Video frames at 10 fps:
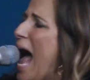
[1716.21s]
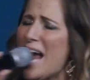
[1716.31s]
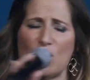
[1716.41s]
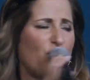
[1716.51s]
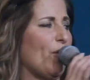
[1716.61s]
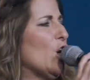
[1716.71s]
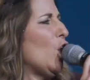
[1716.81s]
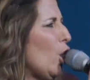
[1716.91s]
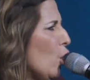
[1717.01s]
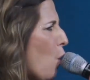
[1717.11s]
eyes for
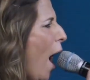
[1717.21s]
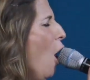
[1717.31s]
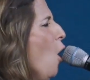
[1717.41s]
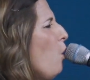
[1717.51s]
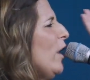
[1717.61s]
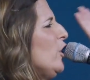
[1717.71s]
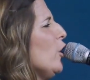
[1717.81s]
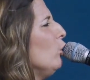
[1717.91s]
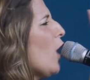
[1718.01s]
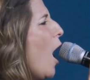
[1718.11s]
you. When
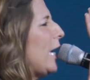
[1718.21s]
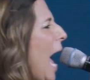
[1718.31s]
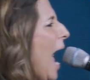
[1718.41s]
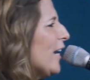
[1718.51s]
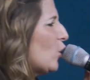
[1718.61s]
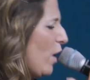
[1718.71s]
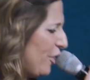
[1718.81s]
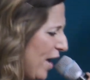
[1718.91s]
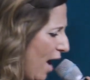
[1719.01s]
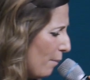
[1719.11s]
you lock eyes with
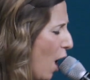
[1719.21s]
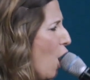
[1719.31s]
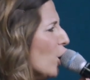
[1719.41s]
him,